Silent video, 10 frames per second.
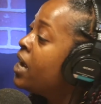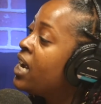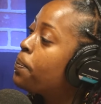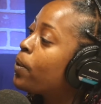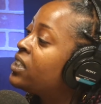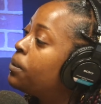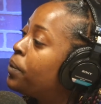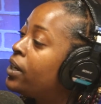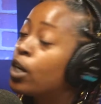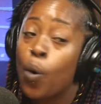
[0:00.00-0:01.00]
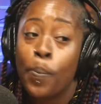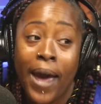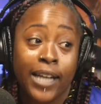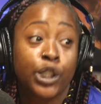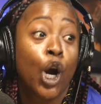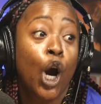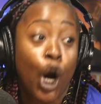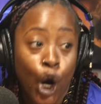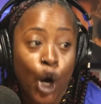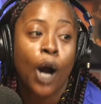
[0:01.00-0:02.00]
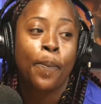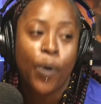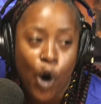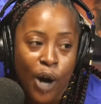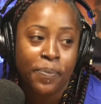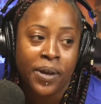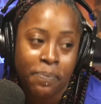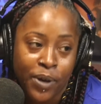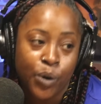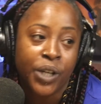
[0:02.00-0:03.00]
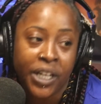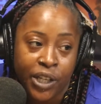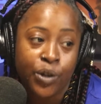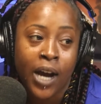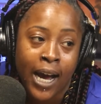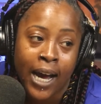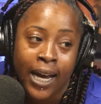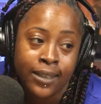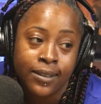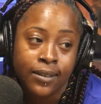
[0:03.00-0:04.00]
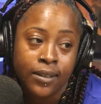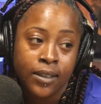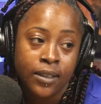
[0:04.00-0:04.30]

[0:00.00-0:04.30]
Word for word: He pressed the button to go back to her apartment building, you guys.